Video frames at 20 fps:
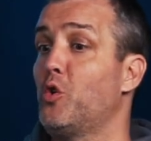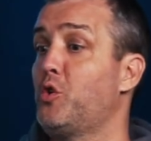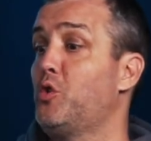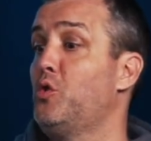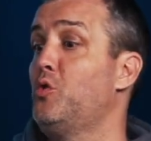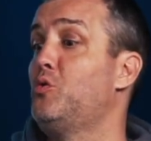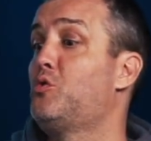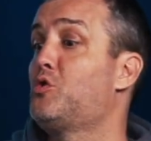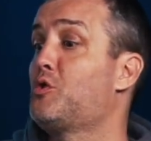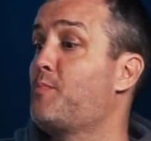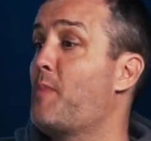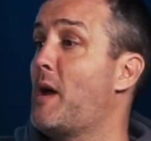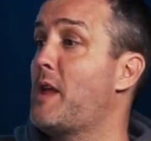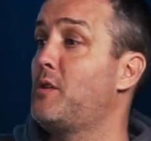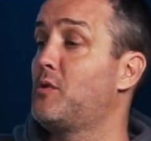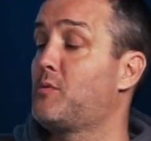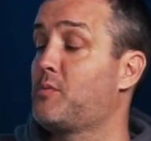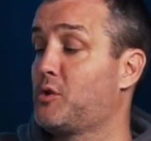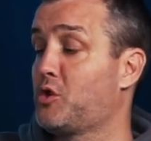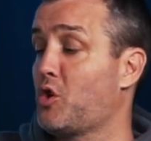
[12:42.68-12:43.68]
you
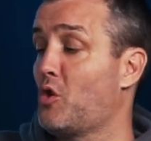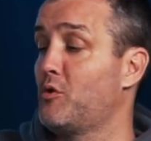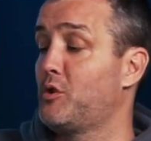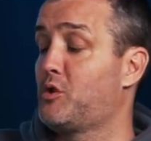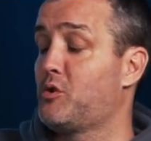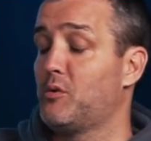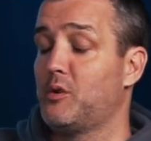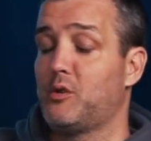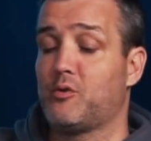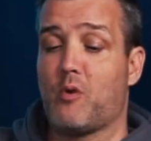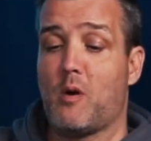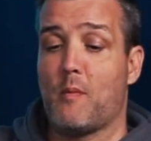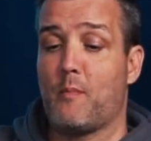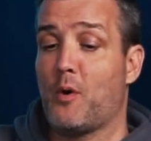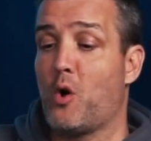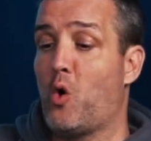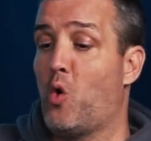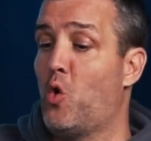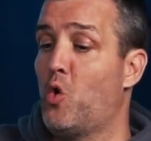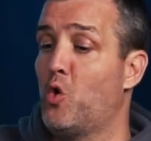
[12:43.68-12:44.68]
spend, sorry to interrupt,
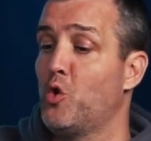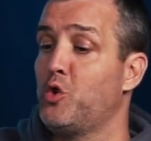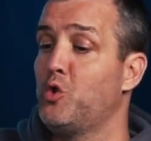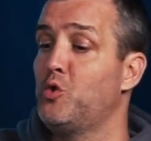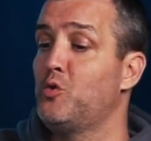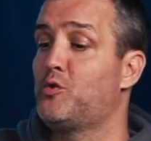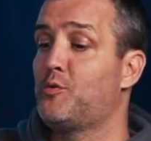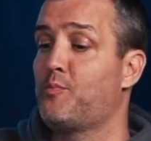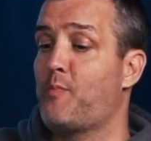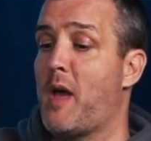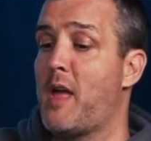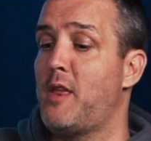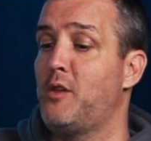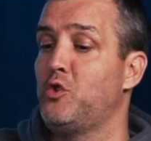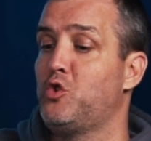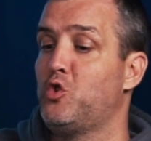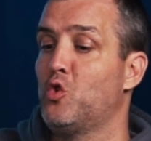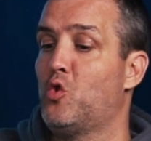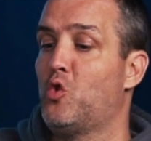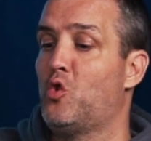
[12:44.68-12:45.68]
but or you
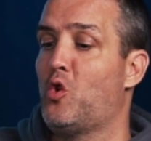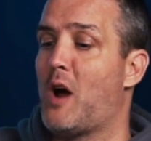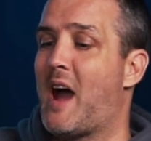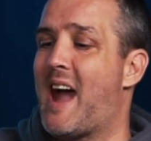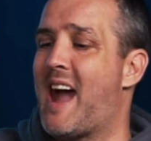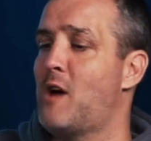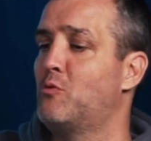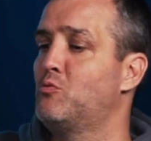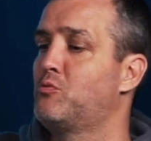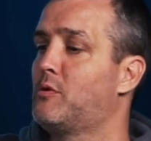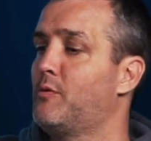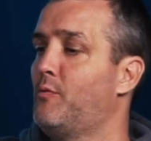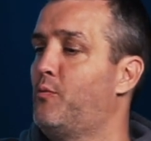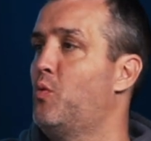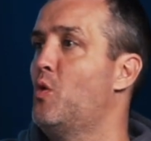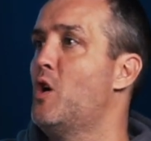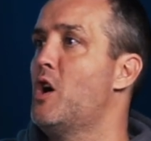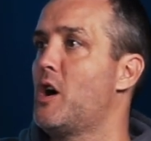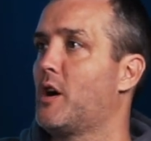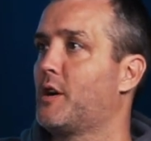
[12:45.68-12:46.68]
spend your out of
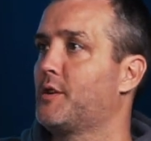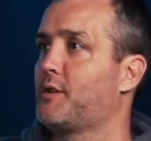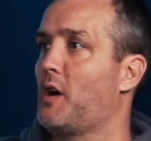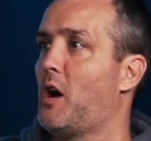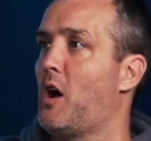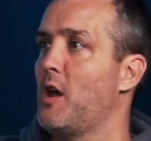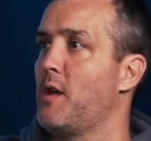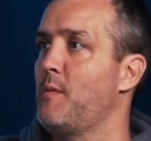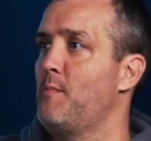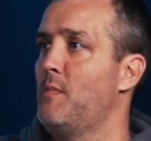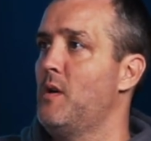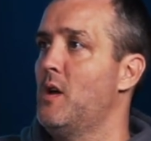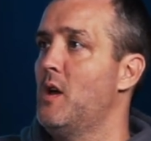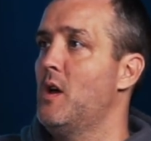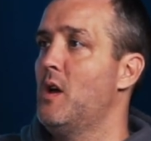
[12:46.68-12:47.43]
work time